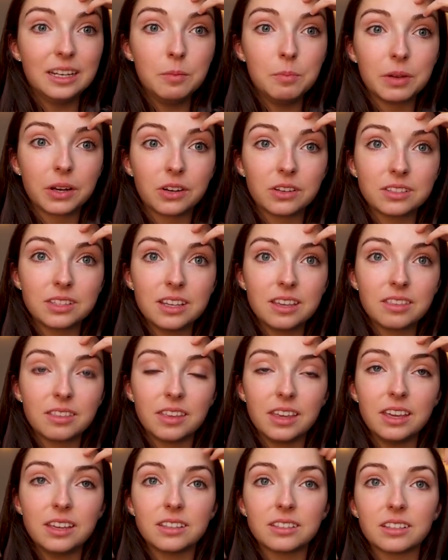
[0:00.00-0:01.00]
embarrassing
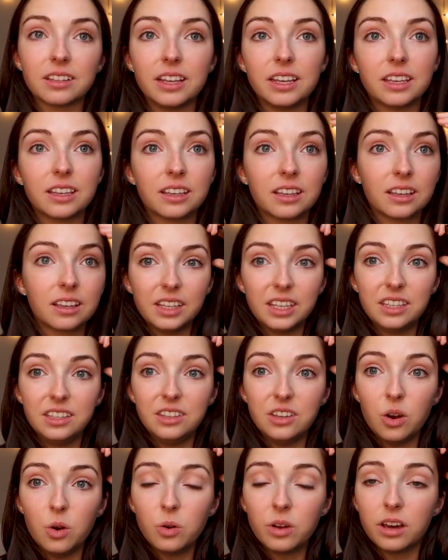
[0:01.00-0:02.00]
things like, like
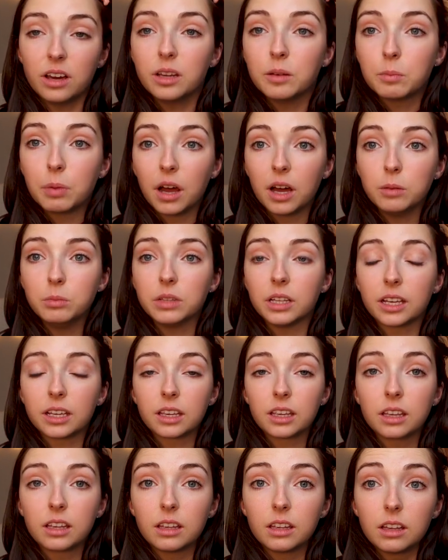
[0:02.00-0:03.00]
yoga in public.